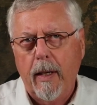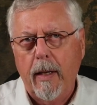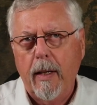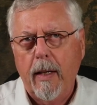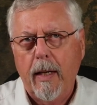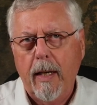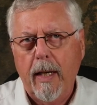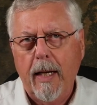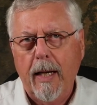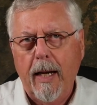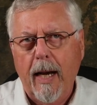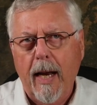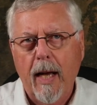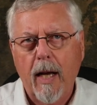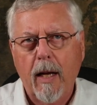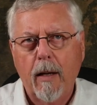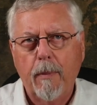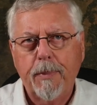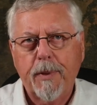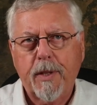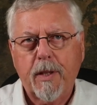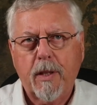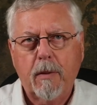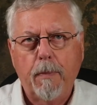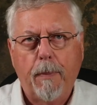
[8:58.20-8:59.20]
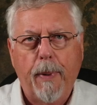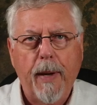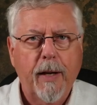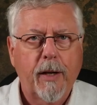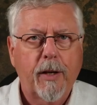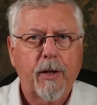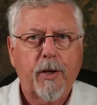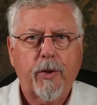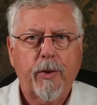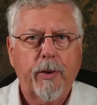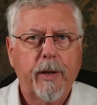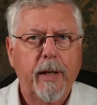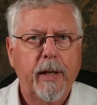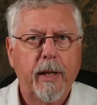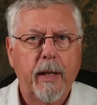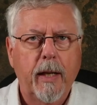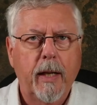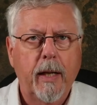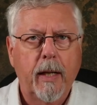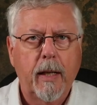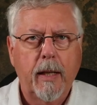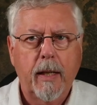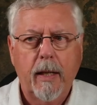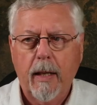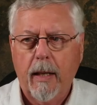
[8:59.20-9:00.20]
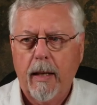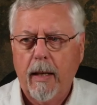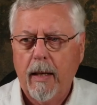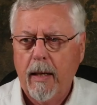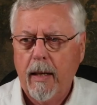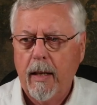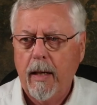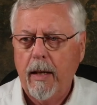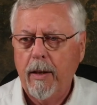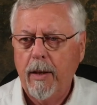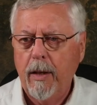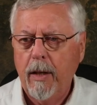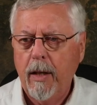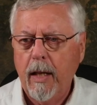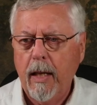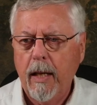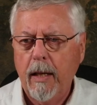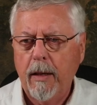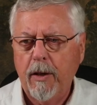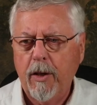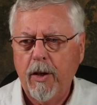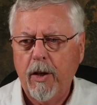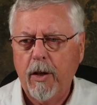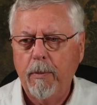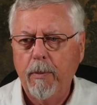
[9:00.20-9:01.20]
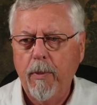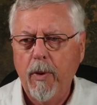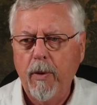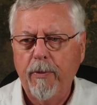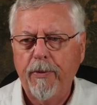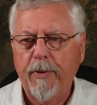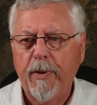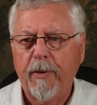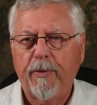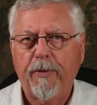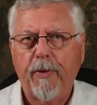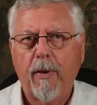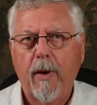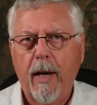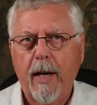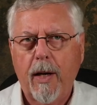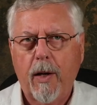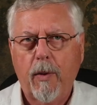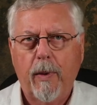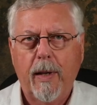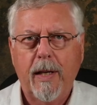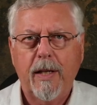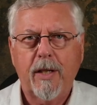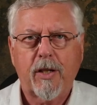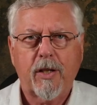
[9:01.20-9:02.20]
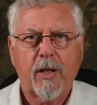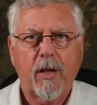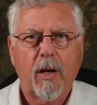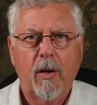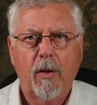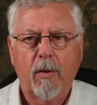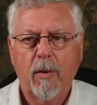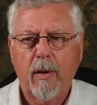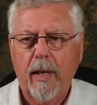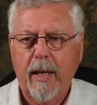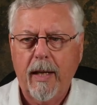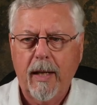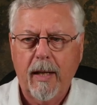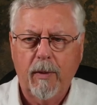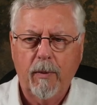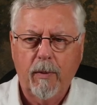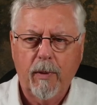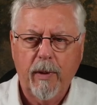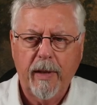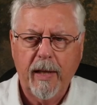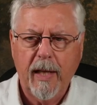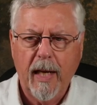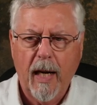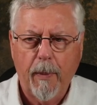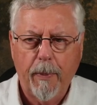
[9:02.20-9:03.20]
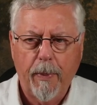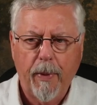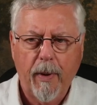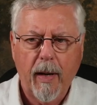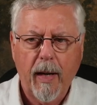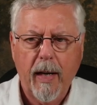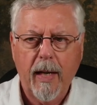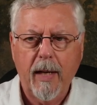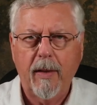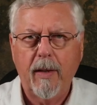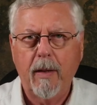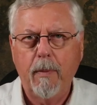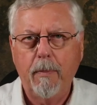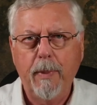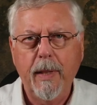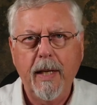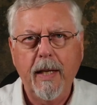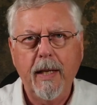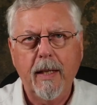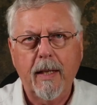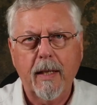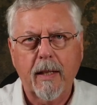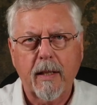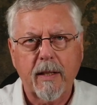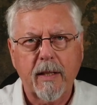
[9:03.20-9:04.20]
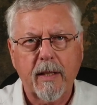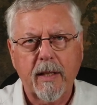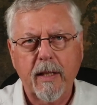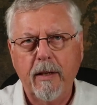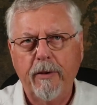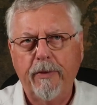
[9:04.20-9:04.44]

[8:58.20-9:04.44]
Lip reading: It helps to penetrate, and you can move the fly quite slowly, and with the up eye and the bead, it'll stay